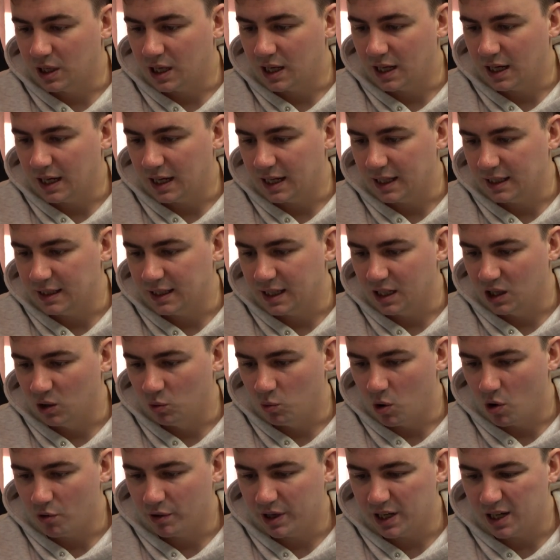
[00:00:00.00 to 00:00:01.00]
get a little
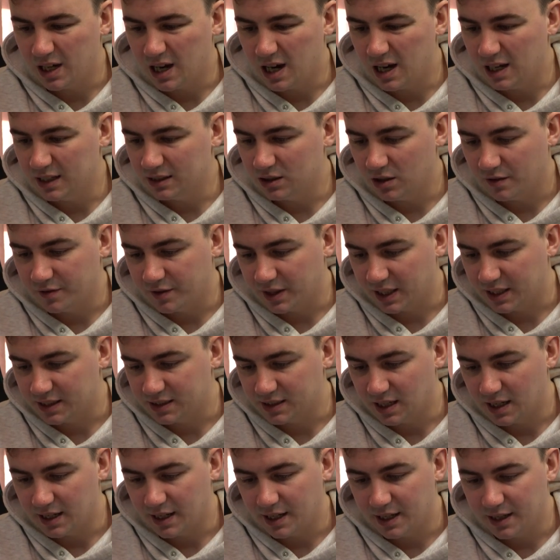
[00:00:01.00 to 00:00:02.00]
warranty guide, nothing
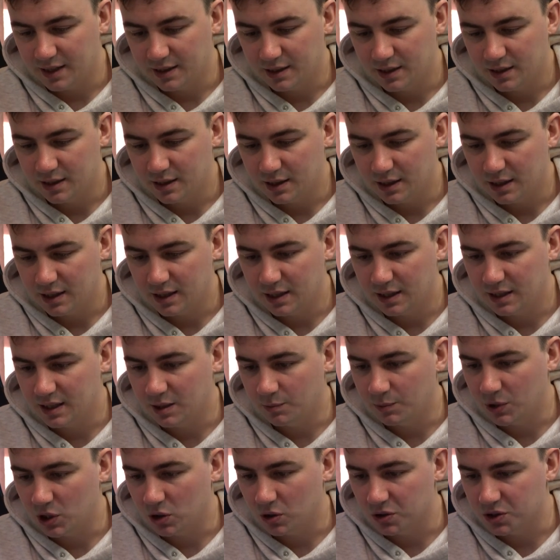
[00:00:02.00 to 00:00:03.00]
exciting. Uh,
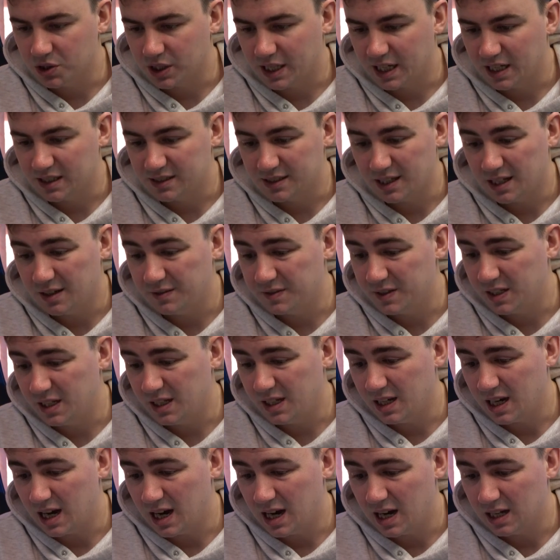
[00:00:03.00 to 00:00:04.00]
then we also get a
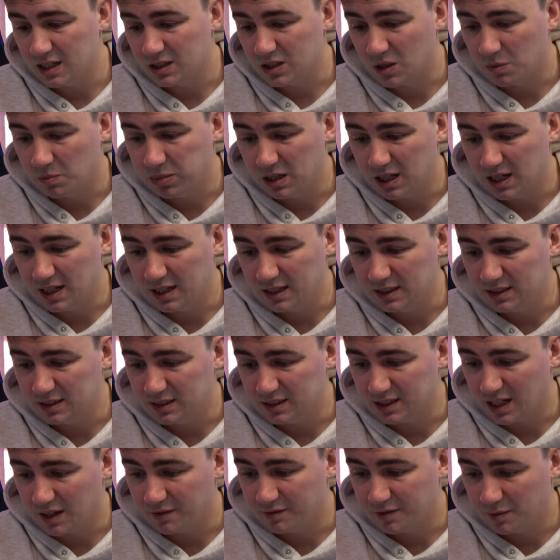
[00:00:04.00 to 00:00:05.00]
safety and
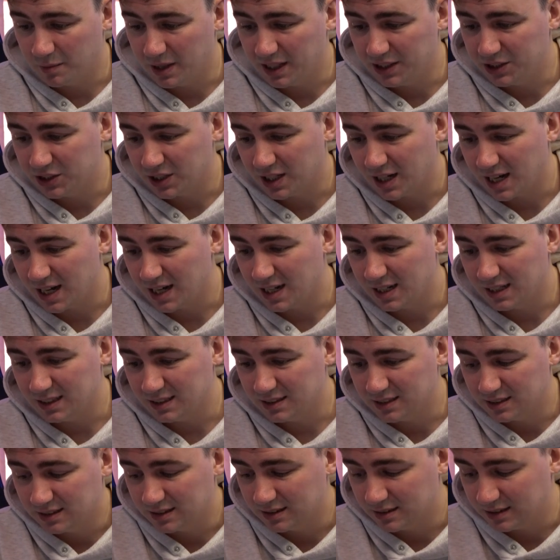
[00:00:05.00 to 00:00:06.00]
compliance information
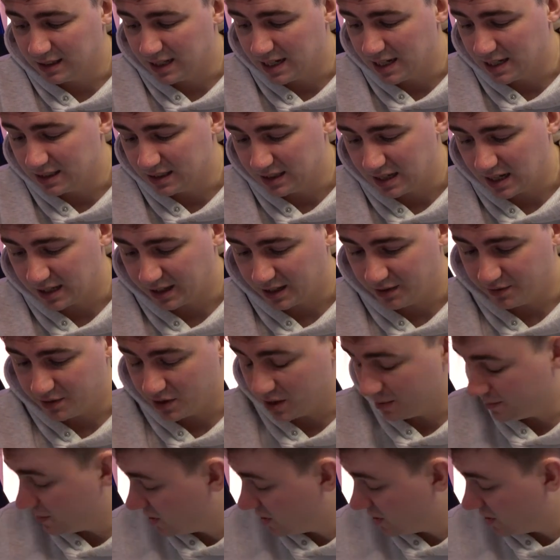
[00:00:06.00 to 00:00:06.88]
guides. Yes, thank you very